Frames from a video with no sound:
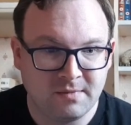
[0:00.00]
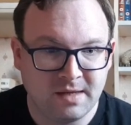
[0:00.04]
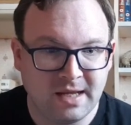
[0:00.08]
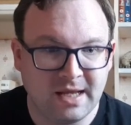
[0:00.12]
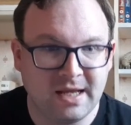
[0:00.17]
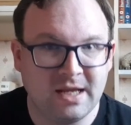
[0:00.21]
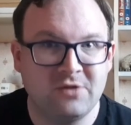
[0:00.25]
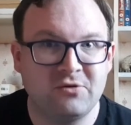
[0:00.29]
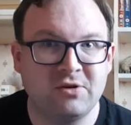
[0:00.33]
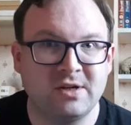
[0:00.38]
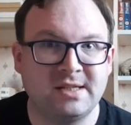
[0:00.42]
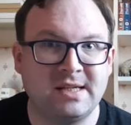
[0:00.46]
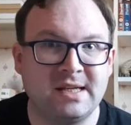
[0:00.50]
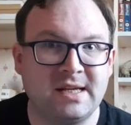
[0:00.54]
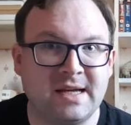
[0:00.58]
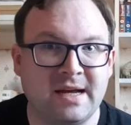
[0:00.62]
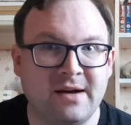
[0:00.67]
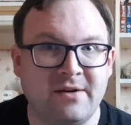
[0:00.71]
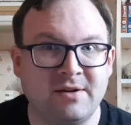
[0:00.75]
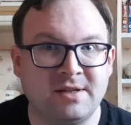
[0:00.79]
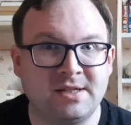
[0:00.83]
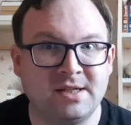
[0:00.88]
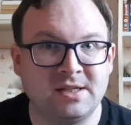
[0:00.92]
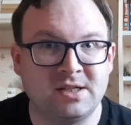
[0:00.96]
interesting
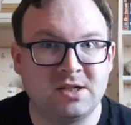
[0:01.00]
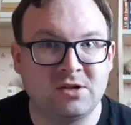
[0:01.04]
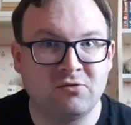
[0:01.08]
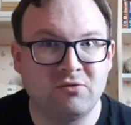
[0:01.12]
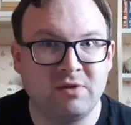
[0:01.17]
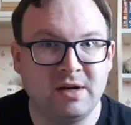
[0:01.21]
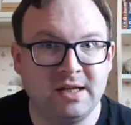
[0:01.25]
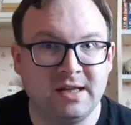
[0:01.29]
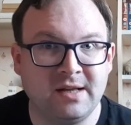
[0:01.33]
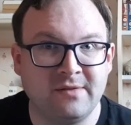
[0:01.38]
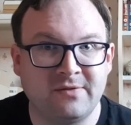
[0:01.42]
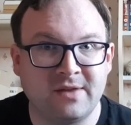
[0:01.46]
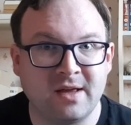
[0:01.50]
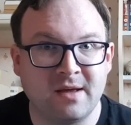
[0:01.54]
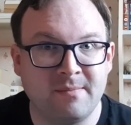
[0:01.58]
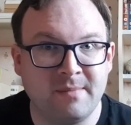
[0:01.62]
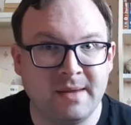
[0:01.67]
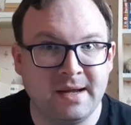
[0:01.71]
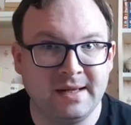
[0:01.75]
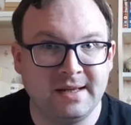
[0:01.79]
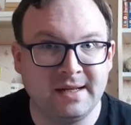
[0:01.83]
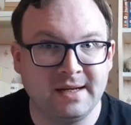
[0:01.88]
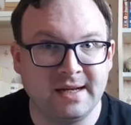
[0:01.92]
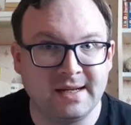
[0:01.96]
character to read, if that
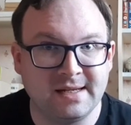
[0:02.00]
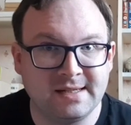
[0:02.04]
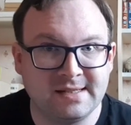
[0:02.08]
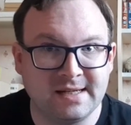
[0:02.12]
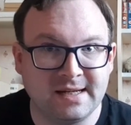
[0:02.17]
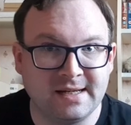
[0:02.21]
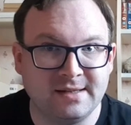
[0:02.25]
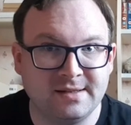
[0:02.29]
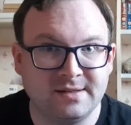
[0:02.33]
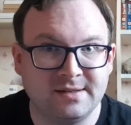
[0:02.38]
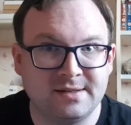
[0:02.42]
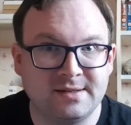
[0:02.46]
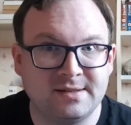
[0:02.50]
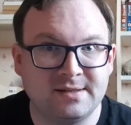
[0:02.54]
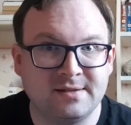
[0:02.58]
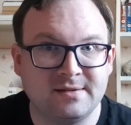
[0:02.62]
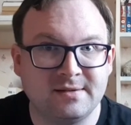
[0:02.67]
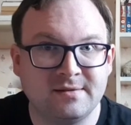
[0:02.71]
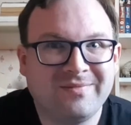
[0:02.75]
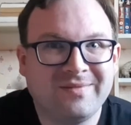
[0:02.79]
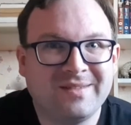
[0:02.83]
made any sense.